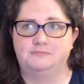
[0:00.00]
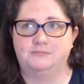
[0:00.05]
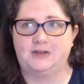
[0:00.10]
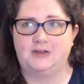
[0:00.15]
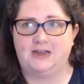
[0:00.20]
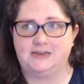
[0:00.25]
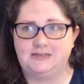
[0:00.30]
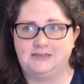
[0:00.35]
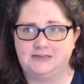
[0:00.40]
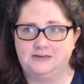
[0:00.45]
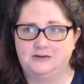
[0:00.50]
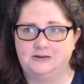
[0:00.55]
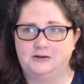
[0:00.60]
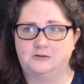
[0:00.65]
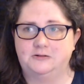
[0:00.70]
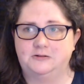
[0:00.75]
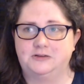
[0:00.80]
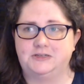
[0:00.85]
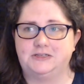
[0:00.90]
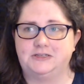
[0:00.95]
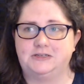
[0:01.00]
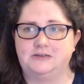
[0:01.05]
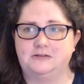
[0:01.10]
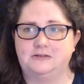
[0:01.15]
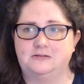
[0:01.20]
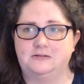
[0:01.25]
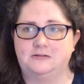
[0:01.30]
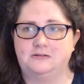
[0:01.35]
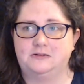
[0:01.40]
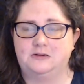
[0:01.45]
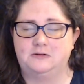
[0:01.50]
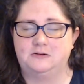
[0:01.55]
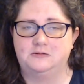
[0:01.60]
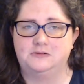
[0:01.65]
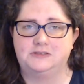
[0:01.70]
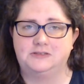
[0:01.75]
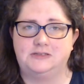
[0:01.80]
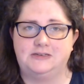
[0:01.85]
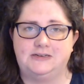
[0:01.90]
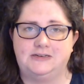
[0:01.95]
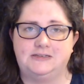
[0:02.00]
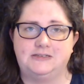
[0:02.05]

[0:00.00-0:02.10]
I tend to notice, use the